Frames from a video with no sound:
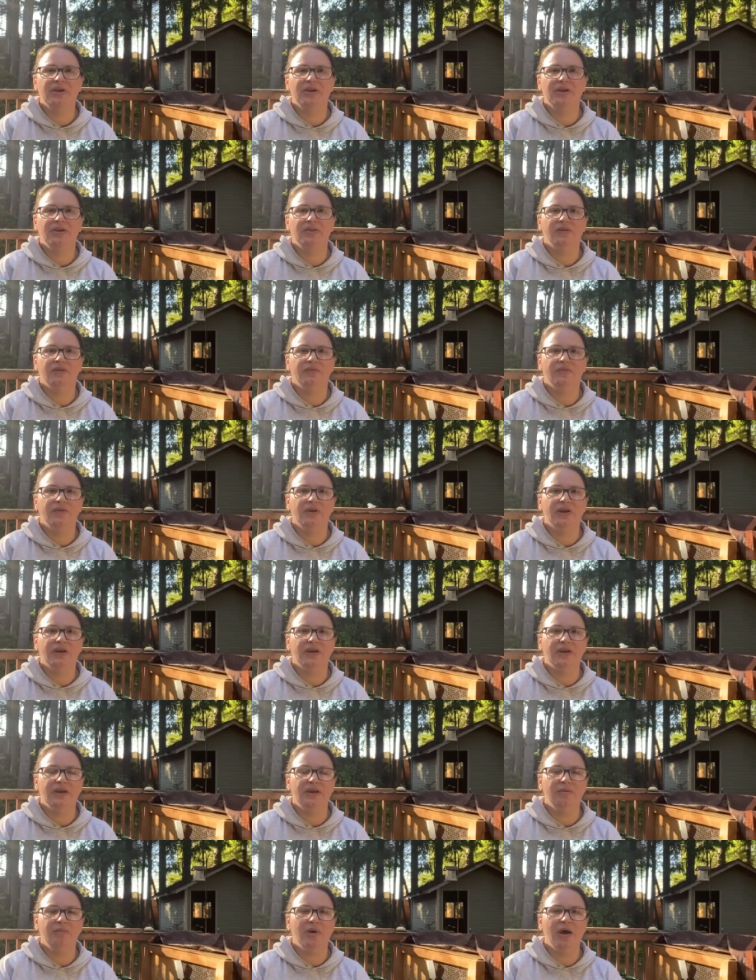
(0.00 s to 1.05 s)
either via
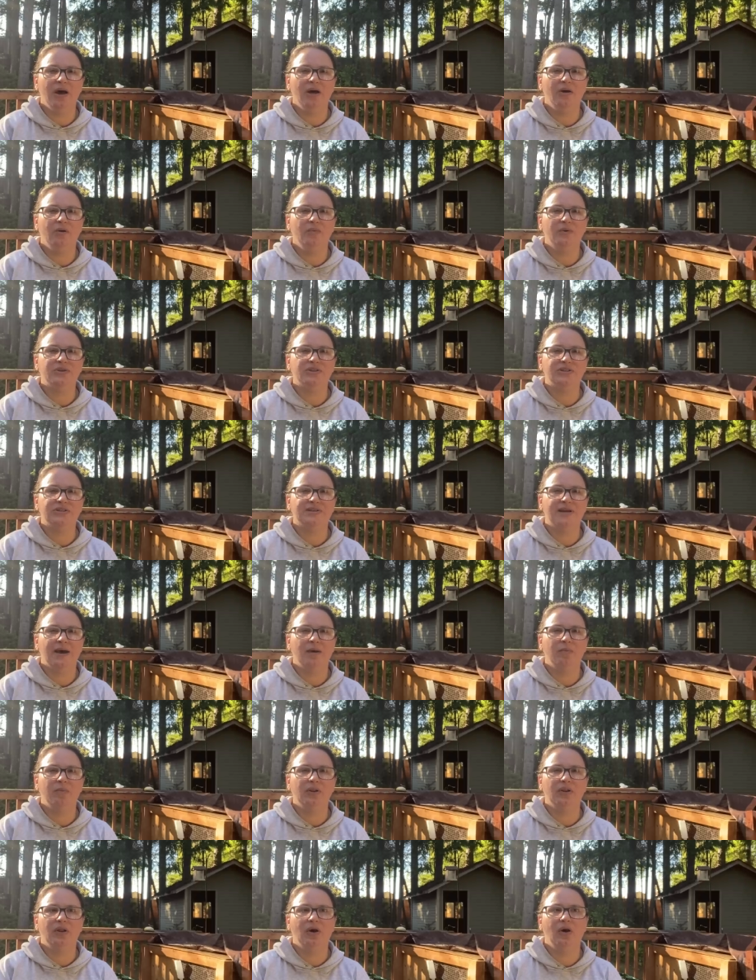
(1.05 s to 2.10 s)
email, which is down
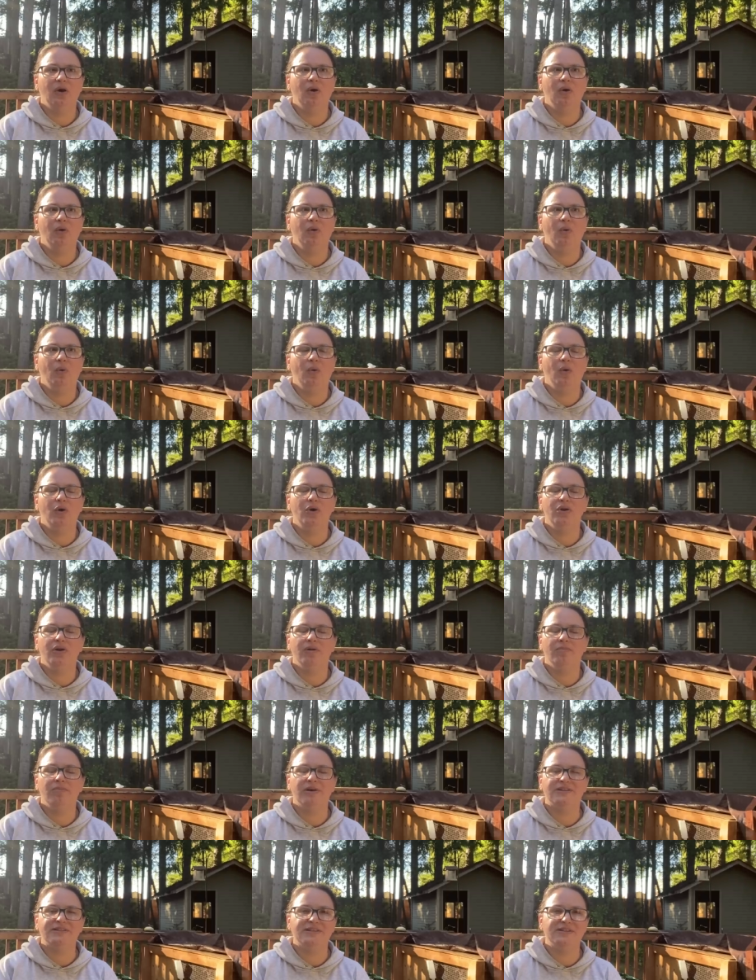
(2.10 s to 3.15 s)
below, or you can
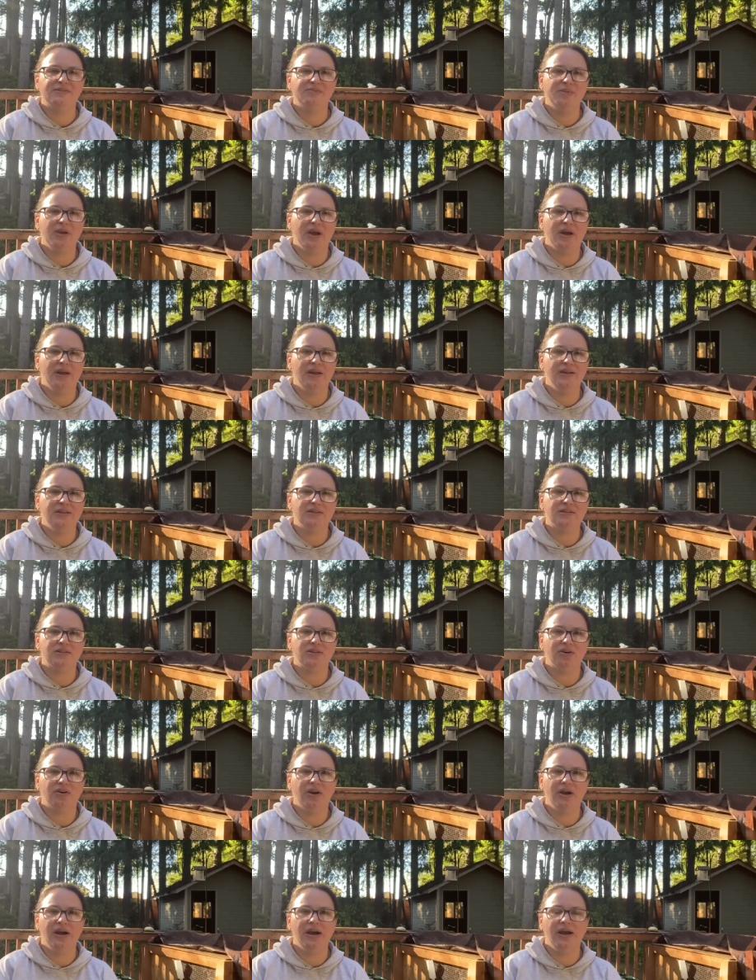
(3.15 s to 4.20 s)
message me on
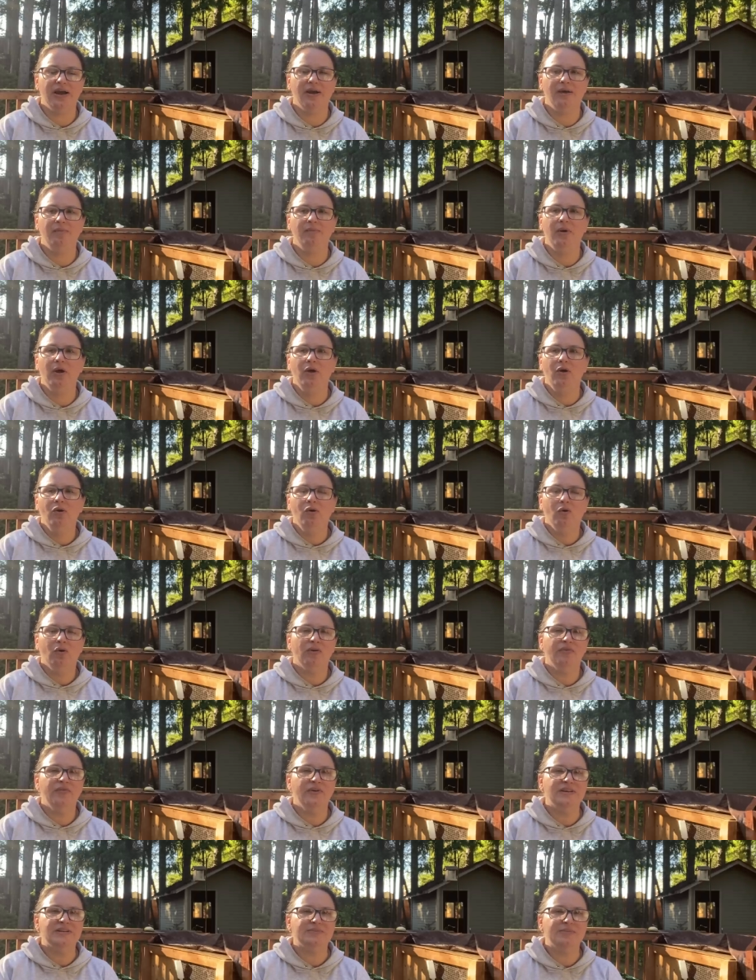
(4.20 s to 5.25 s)
Instagram or
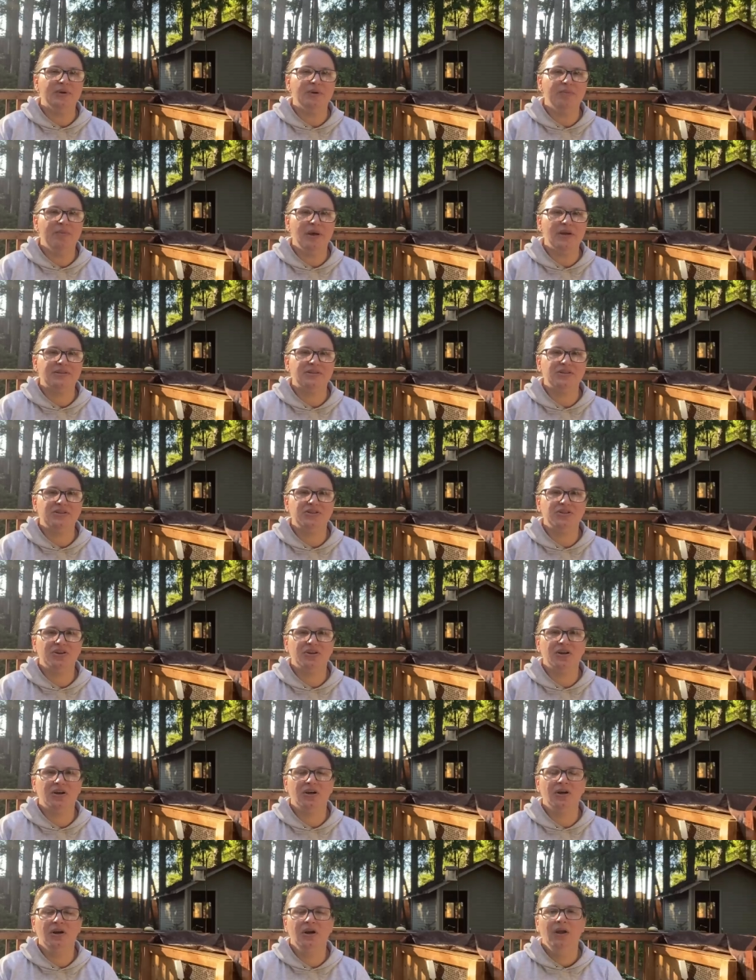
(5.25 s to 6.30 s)
Facebook
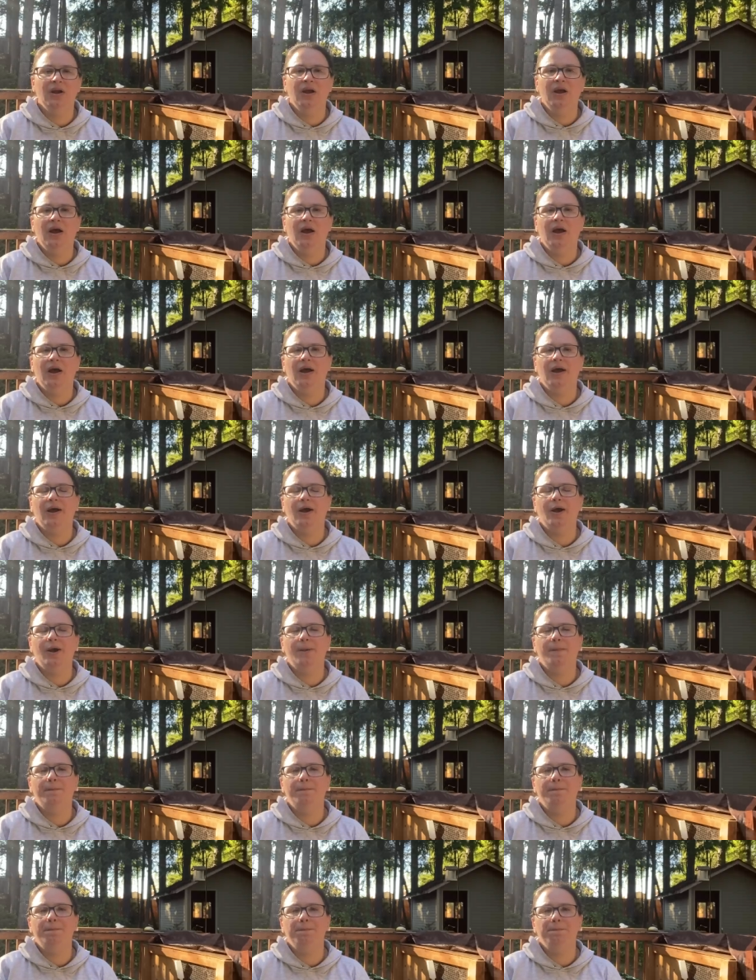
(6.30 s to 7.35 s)
Messenger.
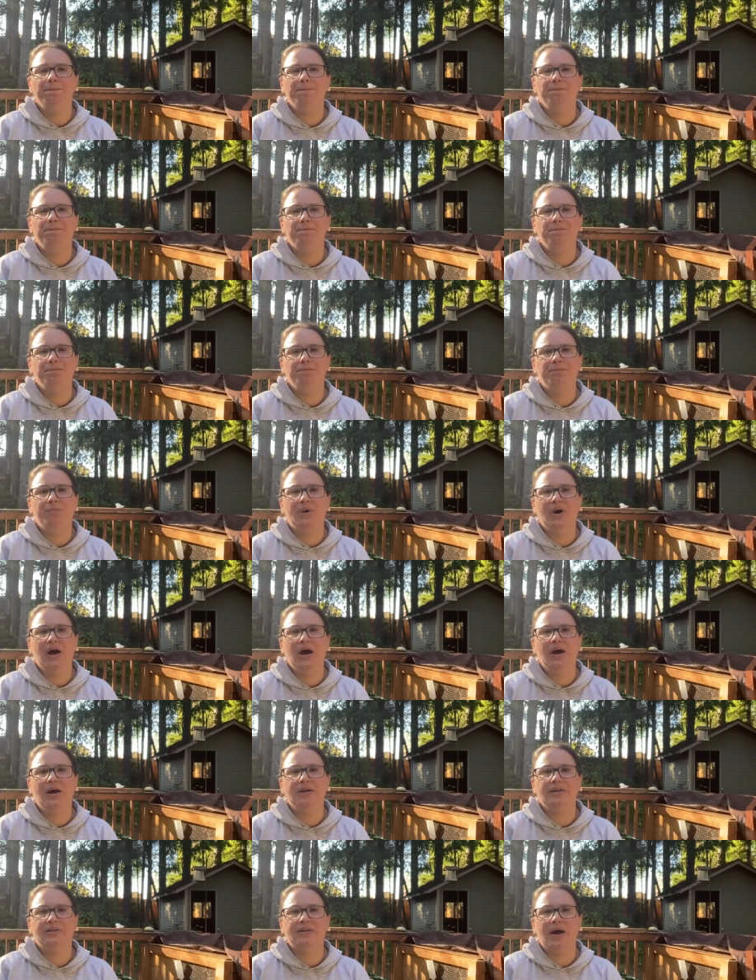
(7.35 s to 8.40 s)
Um,
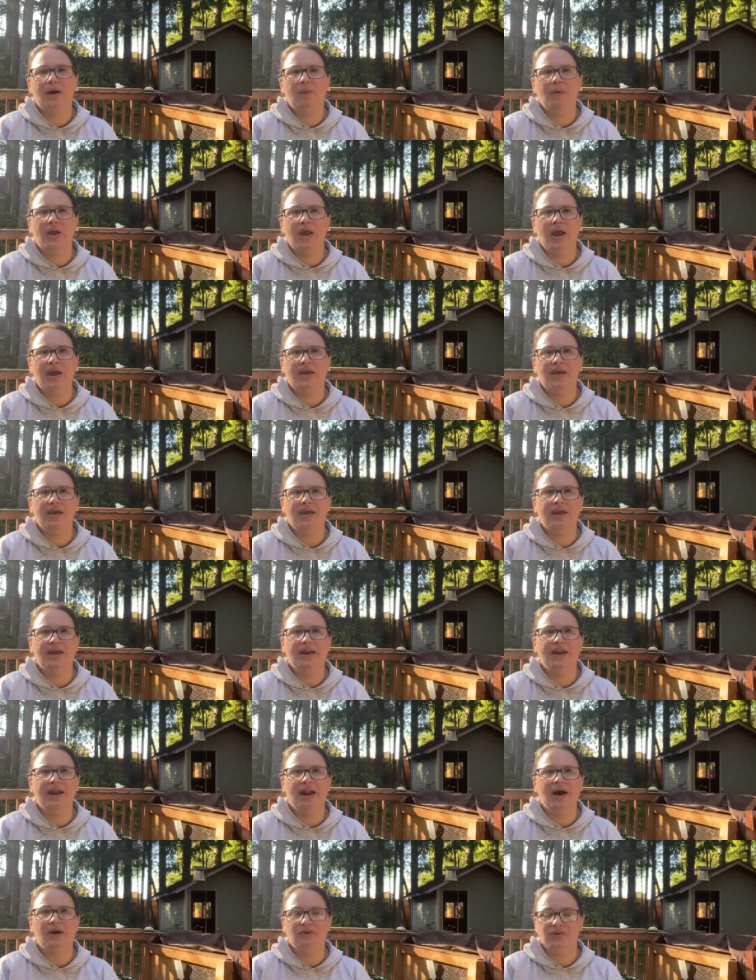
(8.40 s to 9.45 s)
but that way I can get
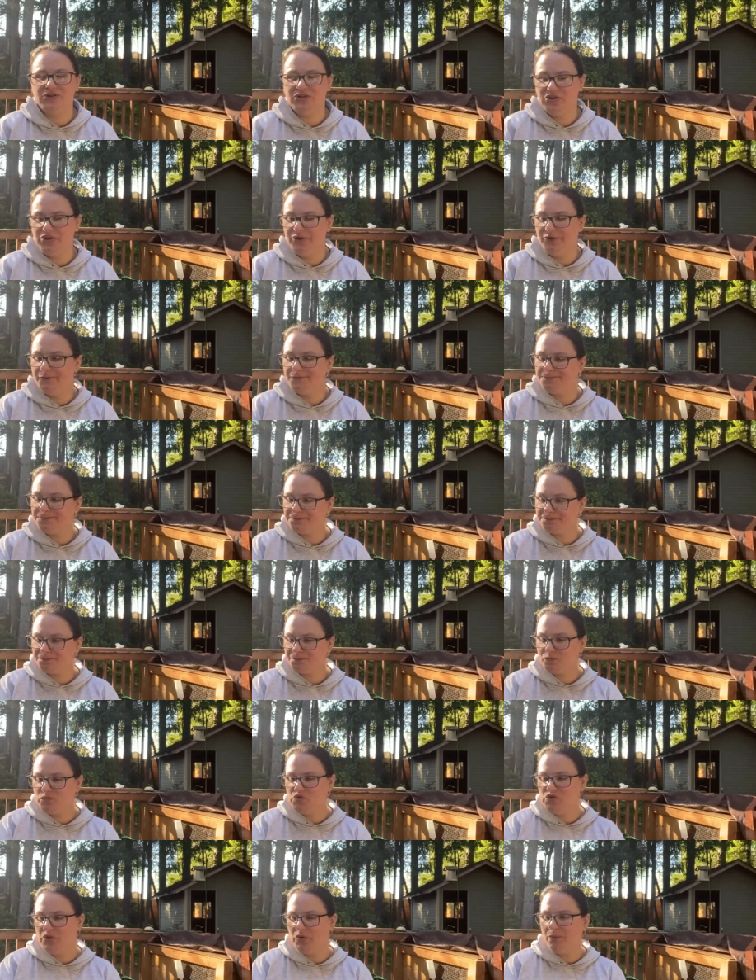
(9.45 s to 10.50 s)
it out to you.
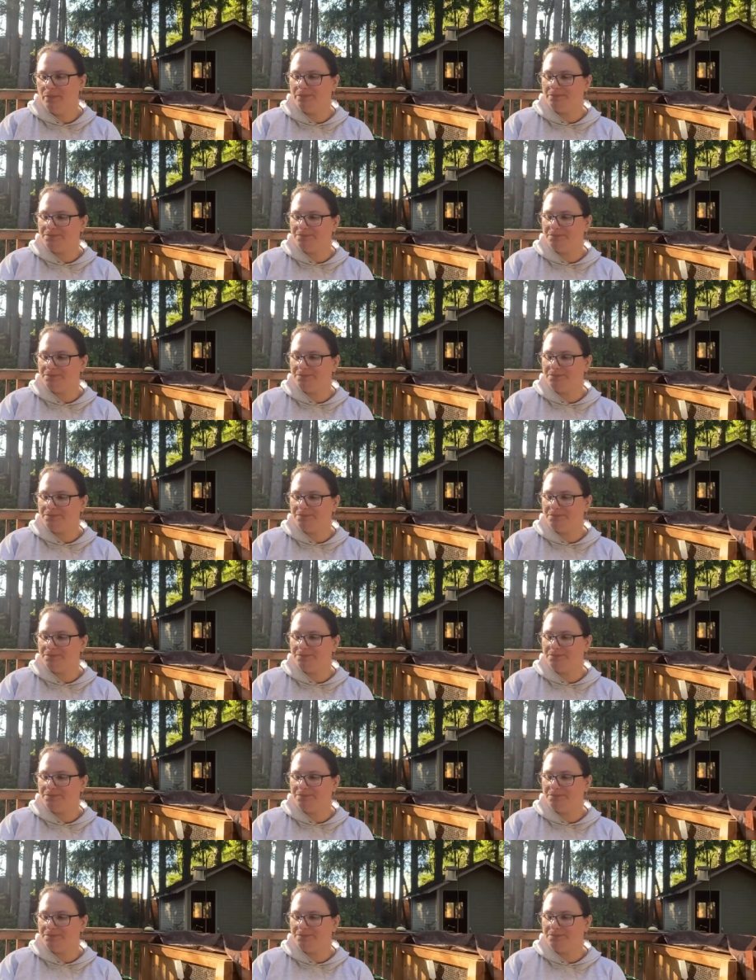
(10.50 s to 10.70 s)
So